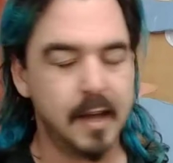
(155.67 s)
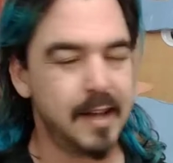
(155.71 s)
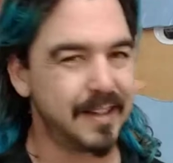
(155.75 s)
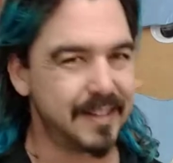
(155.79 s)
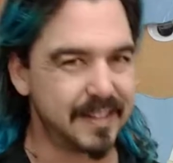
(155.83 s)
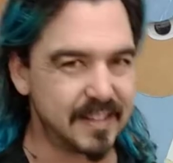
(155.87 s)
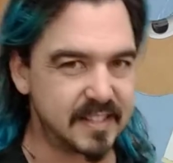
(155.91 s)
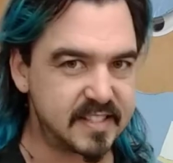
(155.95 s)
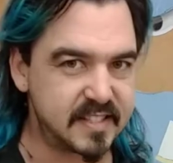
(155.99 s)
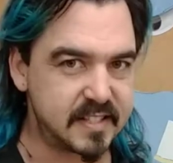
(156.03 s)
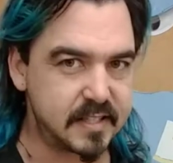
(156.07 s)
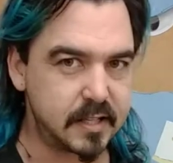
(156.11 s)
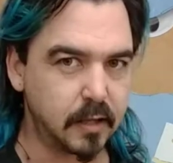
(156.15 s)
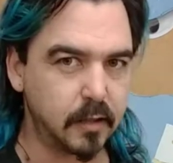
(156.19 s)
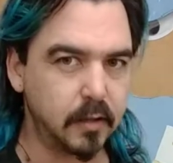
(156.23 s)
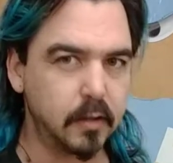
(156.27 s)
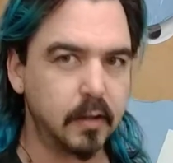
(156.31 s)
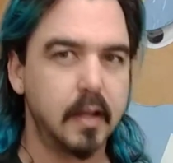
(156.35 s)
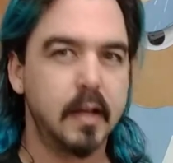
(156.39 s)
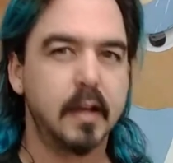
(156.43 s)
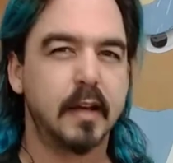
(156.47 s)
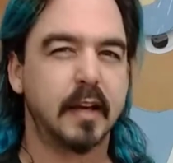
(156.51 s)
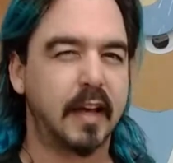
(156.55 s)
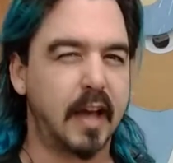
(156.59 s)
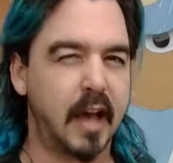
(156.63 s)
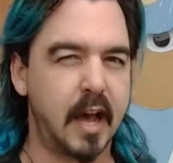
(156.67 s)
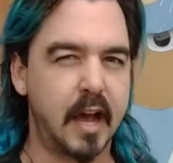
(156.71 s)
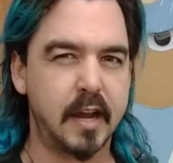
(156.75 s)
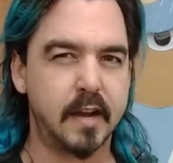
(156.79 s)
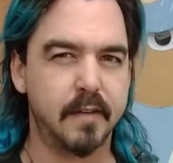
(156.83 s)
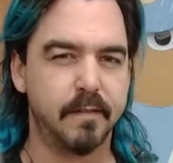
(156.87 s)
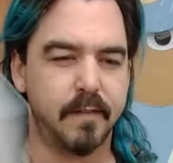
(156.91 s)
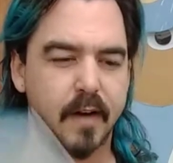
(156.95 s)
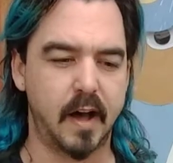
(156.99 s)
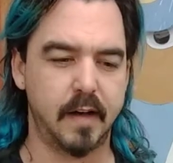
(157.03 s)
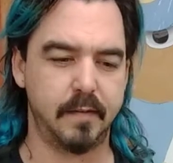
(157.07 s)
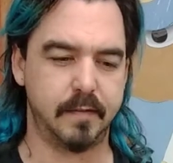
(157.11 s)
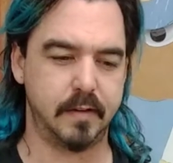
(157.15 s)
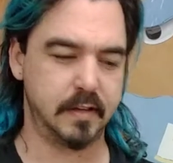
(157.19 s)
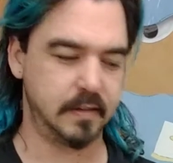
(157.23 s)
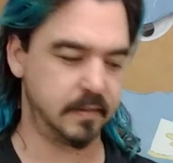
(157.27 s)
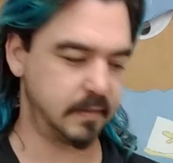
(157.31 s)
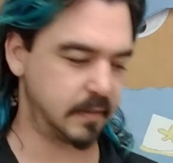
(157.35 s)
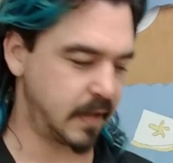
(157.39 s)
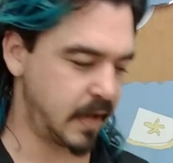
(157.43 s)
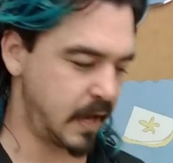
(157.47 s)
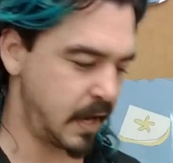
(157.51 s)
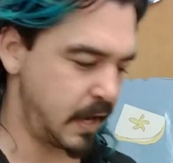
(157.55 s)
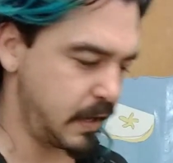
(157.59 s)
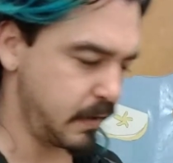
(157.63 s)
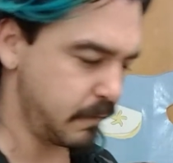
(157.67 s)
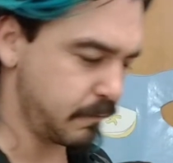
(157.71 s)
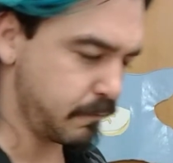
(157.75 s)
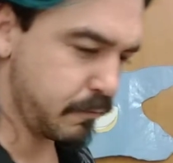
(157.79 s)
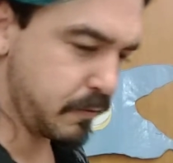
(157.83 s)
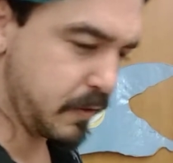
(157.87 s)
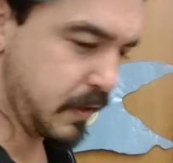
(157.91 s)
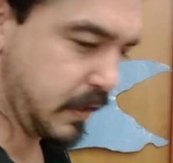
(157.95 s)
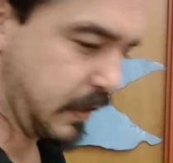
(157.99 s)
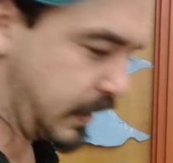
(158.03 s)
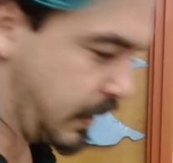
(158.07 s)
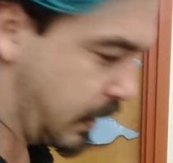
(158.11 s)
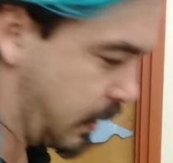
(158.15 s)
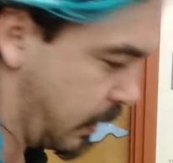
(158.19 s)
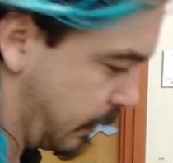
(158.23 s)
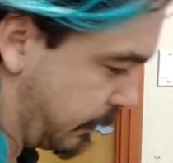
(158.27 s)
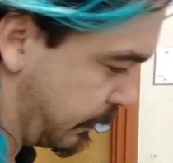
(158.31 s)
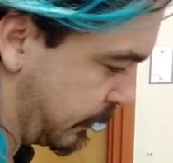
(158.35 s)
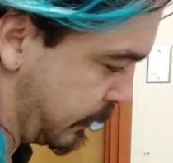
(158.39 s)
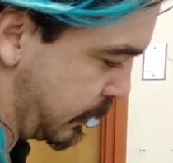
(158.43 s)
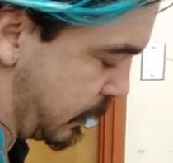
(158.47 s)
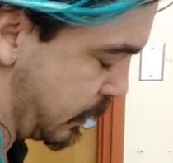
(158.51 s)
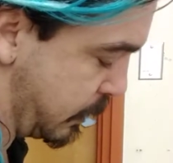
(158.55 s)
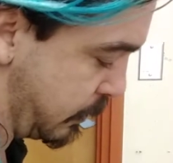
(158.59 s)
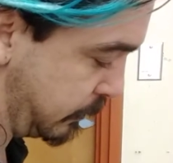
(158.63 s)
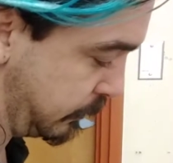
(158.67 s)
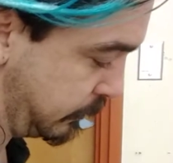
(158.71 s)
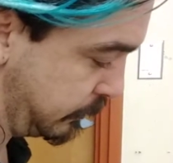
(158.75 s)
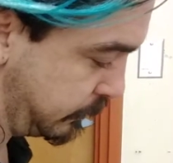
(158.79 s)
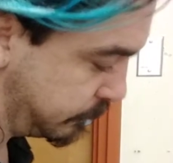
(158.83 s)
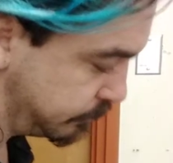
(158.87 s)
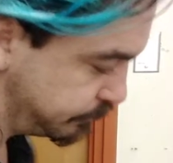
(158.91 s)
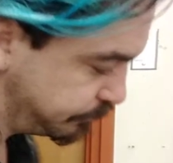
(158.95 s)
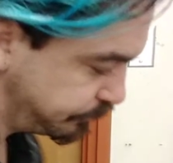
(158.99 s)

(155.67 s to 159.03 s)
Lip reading: It's still kind of obvious, kind of really on the nose.